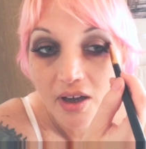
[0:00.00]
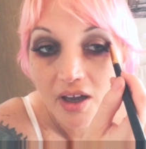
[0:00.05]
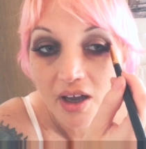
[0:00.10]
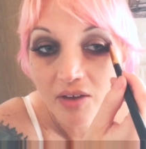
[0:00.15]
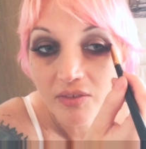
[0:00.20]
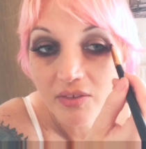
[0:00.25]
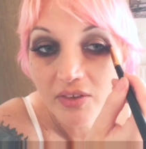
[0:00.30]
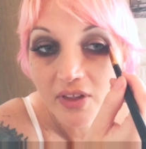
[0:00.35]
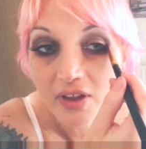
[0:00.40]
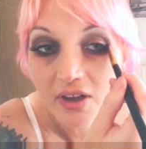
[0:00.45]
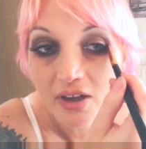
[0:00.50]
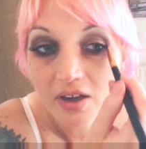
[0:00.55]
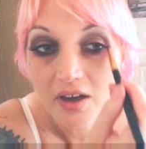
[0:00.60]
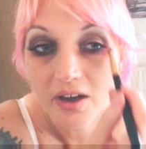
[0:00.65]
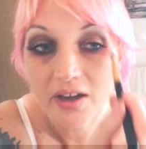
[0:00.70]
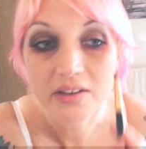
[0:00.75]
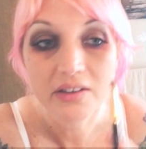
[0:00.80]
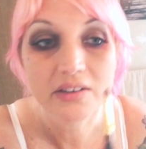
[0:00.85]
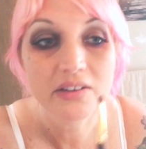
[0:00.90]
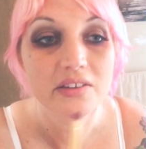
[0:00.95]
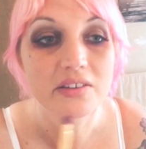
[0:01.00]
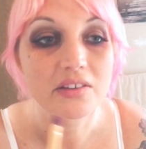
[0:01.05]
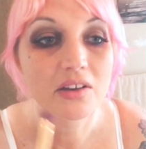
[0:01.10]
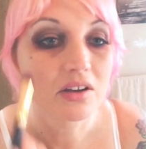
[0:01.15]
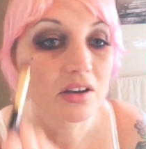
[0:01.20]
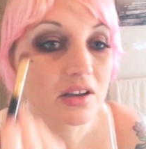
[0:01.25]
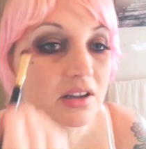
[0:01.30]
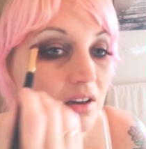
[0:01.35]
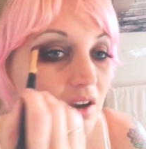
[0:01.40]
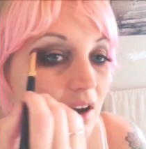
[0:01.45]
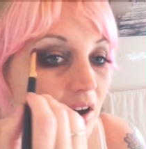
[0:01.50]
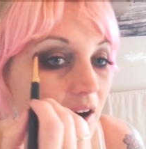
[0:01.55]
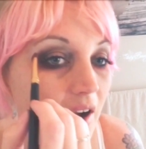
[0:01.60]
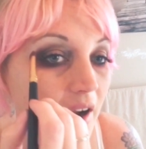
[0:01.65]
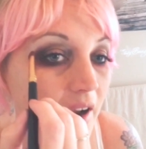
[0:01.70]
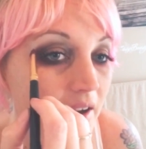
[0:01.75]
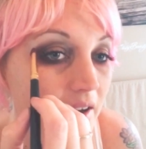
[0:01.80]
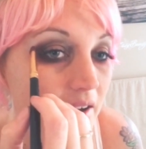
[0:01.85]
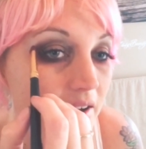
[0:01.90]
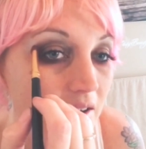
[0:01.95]
having that kind of sunken
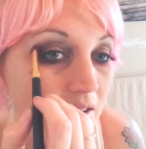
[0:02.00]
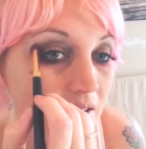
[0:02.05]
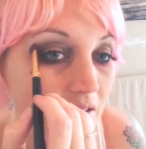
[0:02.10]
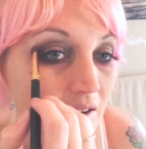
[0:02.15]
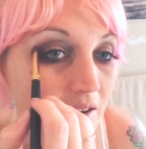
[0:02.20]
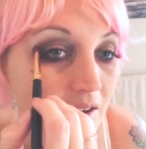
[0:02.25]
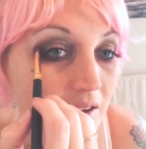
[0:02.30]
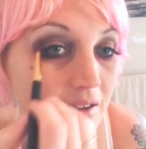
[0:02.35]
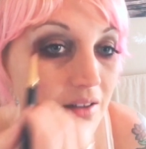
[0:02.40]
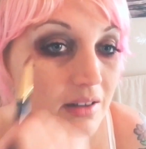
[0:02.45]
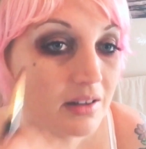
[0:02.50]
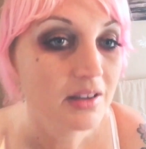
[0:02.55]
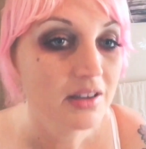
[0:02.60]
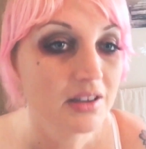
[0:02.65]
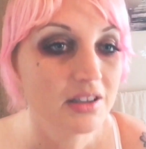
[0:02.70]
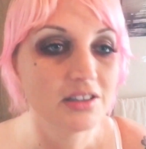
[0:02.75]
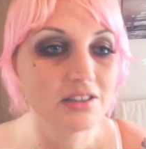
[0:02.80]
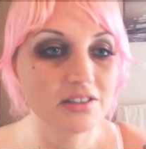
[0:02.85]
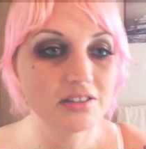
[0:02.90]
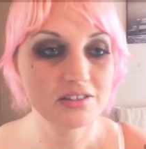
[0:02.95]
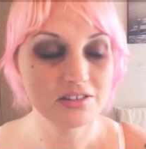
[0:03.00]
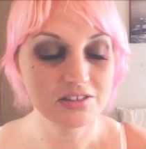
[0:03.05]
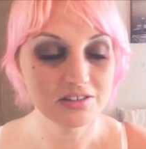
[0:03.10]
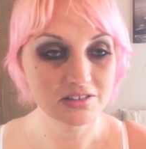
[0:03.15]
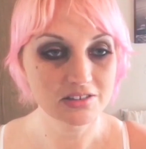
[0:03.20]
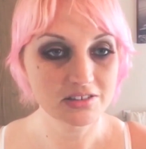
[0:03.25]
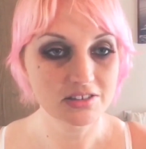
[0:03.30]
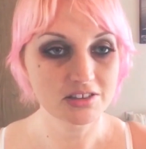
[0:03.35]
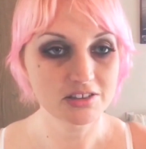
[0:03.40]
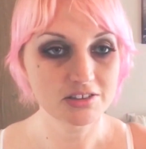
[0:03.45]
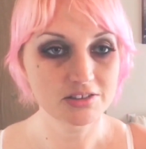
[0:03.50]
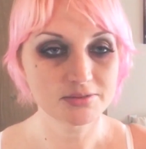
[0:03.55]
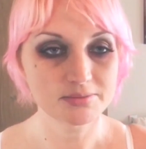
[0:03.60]
eye look